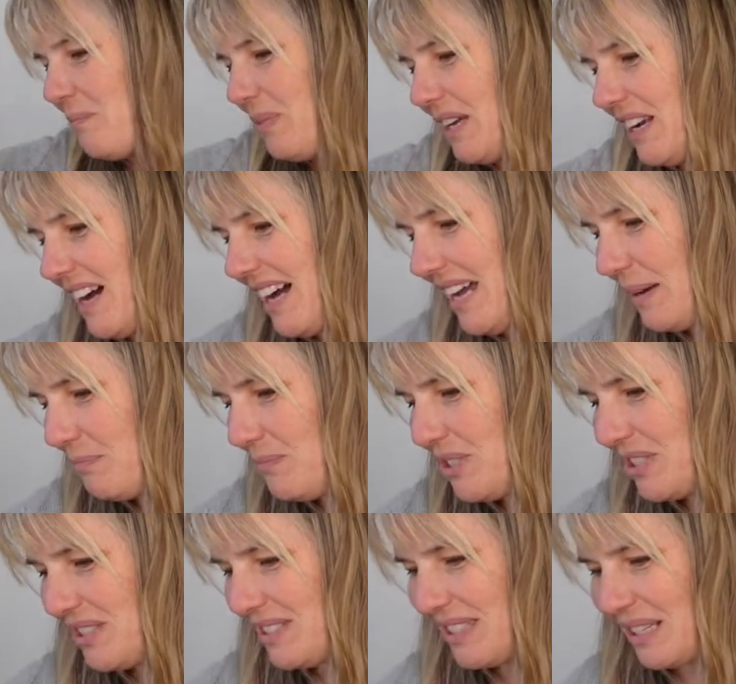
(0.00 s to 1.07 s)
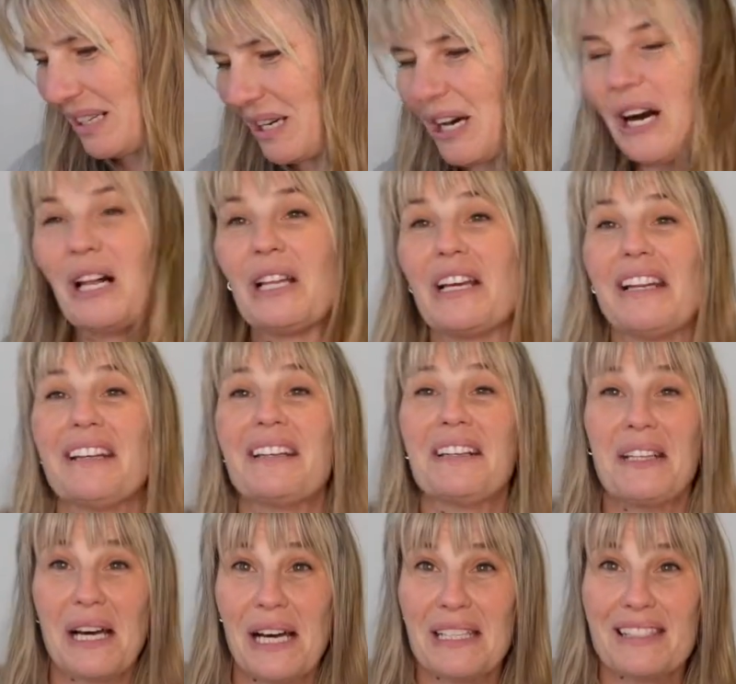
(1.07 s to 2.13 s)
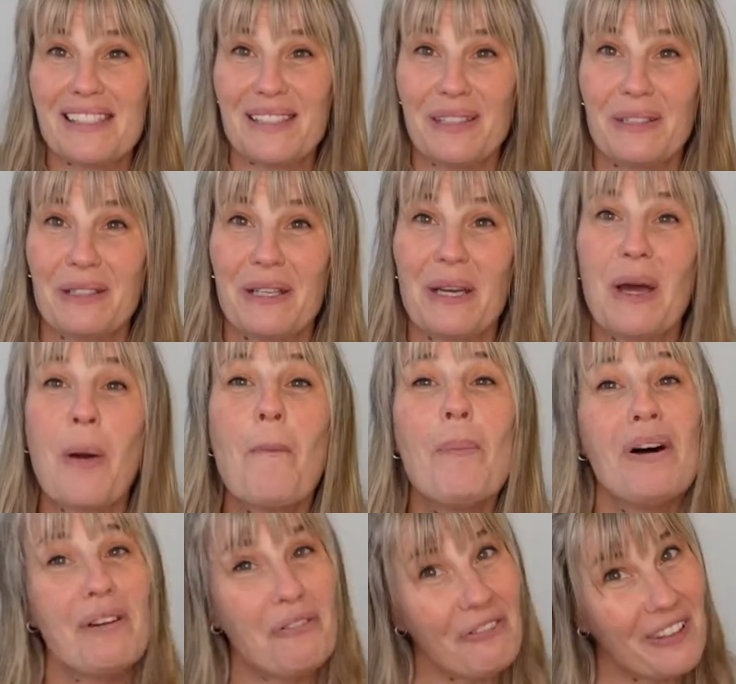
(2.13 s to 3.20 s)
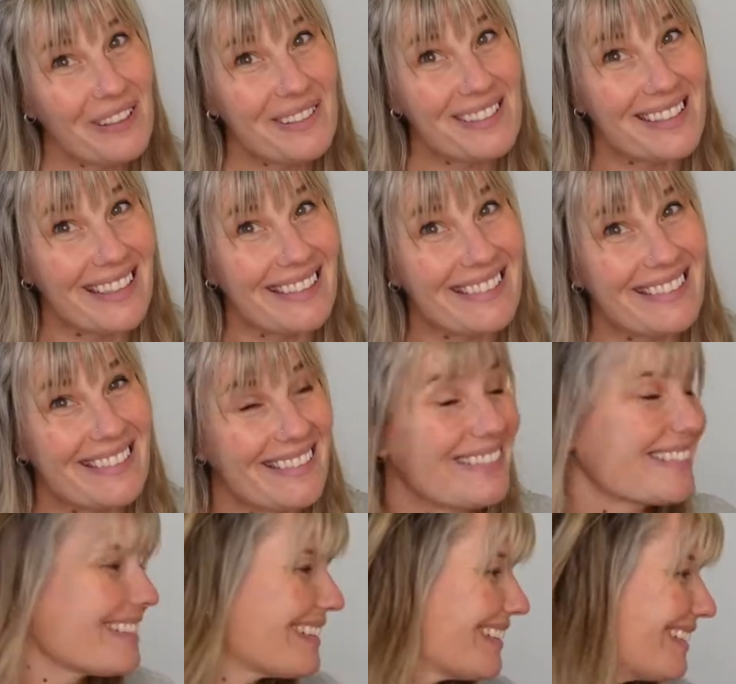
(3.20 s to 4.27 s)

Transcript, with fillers: but I'm just gonna call it not silk, but feels like silk.